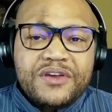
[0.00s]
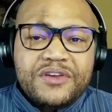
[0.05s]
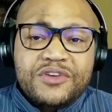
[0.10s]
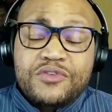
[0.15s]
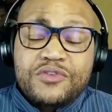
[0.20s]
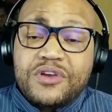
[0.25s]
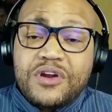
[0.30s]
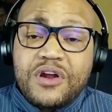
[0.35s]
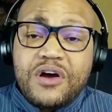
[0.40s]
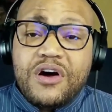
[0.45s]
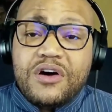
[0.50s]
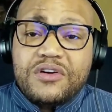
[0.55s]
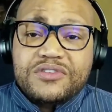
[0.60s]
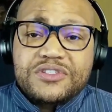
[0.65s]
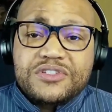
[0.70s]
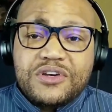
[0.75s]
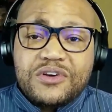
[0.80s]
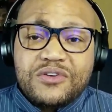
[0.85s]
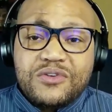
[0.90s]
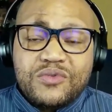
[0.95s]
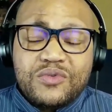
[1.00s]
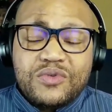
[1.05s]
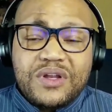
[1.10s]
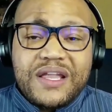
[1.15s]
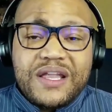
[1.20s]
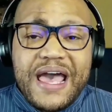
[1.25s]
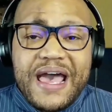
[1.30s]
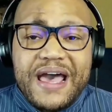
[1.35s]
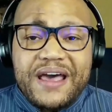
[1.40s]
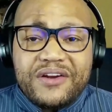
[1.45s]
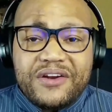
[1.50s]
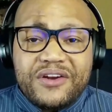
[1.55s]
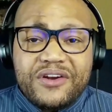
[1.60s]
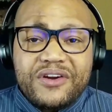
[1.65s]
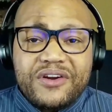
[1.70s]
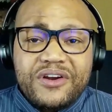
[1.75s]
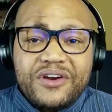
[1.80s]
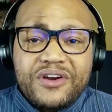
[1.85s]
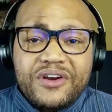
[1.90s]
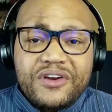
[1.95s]
you can also ladder
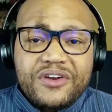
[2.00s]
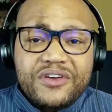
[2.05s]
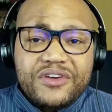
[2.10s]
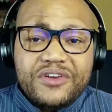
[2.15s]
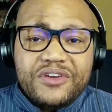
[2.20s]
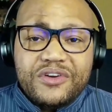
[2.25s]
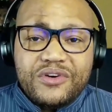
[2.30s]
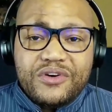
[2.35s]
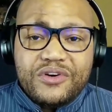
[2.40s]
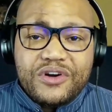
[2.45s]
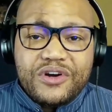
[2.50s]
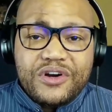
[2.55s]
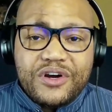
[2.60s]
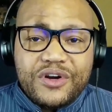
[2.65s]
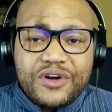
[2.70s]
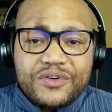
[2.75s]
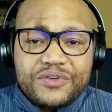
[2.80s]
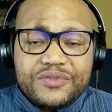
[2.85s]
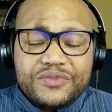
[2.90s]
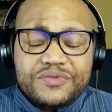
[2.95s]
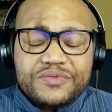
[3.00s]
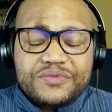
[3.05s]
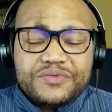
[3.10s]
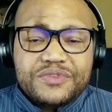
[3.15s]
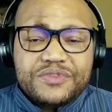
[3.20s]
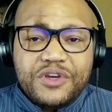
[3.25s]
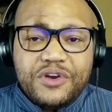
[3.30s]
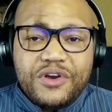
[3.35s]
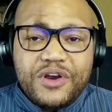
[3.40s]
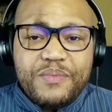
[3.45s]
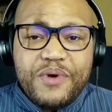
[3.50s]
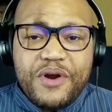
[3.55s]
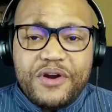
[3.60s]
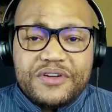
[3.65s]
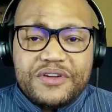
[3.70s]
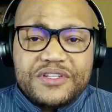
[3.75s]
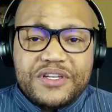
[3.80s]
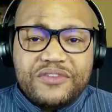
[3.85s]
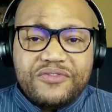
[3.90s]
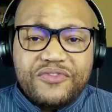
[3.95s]
your
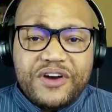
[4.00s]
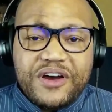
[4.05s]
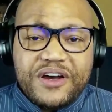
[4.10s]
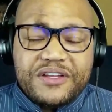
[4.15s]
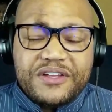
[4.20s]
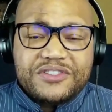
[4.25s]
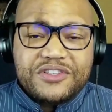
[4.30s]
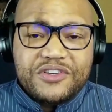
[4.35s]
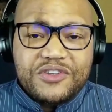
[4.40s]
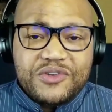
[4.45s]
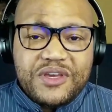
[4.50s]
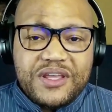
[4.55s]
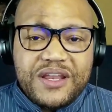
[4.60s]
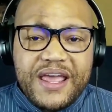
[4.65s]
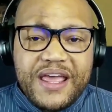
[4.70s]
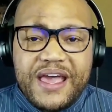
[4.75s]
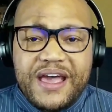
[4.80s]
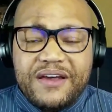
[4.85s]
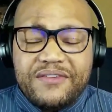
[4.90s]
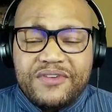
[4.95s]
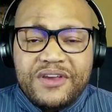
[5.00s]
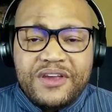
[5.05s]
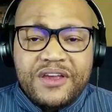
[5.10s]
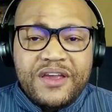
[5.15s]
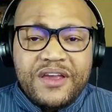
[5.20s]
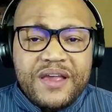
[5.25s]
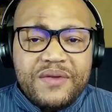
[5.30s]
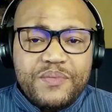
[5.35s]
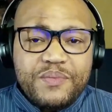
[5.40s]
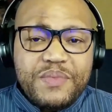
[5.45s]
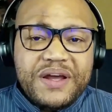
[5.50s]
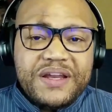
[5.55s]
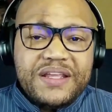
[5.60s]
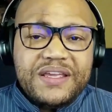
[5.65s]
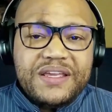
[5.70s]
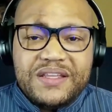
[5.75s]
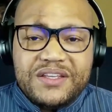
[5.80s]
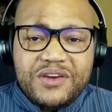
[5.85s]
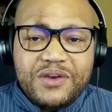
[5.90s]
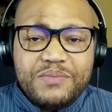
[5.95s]
emergency fund, so you can have
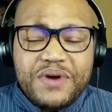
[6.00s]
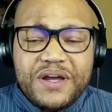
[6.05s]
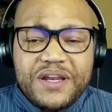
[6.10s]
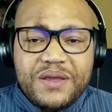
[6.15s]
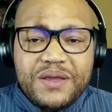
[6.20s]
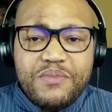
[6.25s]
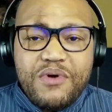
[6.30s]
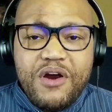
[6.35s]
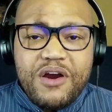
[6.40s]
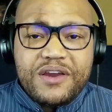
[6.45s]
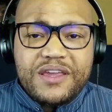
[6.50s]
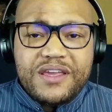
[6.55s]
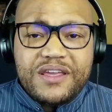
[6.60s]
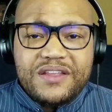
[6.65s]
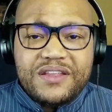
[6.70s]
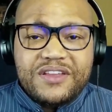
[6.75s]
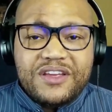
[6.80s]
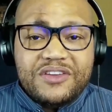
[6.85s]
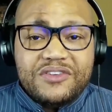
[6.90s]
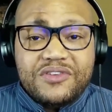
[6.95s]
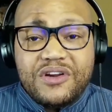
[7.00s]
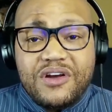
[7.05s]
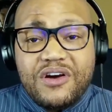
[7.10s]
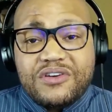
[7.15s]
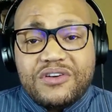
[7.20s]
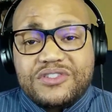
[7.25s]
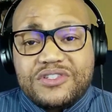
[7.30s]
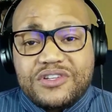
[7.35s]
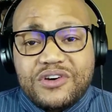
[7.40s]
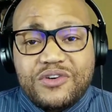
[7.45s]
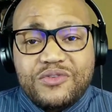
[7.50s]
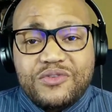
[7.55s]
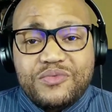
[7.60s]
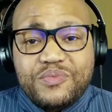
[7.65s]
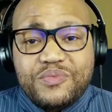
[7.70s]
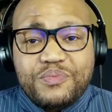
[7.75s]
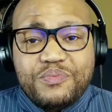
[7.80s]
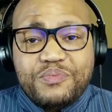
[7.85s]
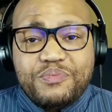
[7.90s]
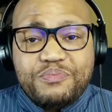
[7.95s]
money in your money market, and you can also
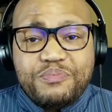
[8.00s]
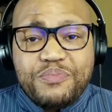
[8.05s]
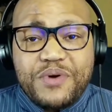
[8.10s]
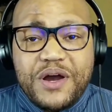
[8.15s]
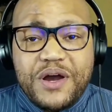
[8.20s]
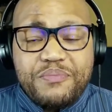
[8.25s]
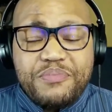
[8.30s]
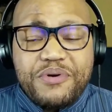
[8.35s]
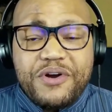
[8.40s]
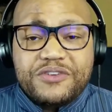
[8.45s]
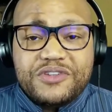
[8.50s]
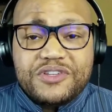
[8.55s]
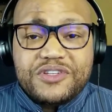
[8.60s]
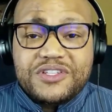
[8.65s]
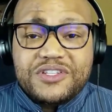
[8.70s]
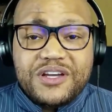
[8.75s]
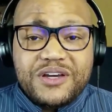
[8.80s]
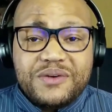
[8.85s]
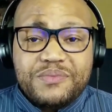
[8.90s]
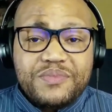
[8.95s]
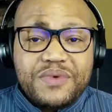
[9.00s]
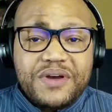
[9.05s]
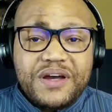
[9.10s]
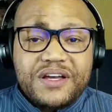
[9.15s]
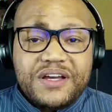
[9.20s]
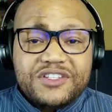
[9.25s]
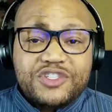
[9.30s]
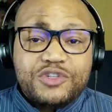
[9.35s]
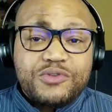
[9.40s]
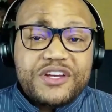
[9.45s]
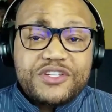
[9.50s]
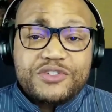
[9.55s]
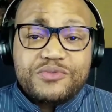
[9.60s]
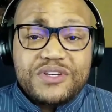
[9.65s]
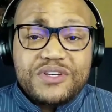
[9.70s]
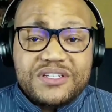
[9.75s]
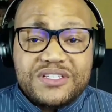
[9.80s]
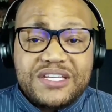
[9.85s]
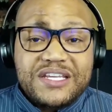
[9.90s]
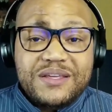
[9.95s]
purchase some
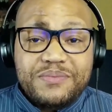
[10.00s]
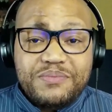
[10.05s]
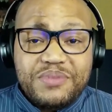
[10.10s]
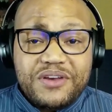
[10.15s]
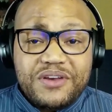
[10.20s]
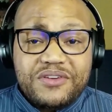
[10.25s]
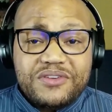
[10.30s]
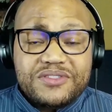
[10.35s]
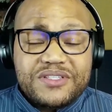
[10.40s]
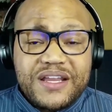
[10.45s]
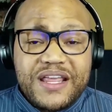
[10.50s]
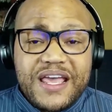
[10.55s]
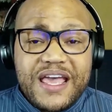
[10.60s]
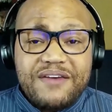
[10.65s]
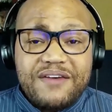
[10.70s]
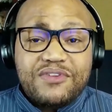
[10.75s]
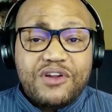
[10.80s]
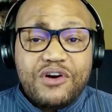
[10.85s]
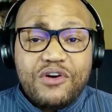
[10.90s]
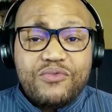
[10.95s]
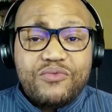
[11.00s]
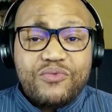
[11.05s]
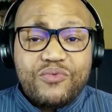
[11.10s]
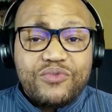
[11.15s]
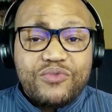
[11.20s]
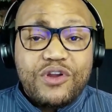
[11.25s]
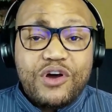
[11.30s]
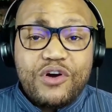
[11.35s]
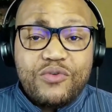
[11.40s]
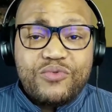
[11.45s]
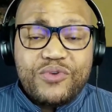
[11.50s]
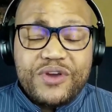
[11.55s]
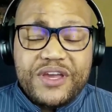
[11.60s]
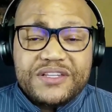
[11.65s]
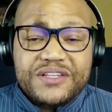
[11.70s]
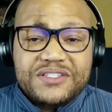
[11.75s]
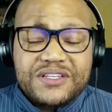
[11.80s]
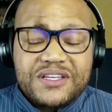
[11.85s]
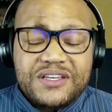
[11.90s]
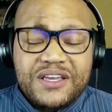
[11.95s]
treasury T-bills that have low
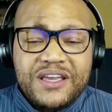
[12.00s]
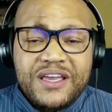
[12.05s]
risk,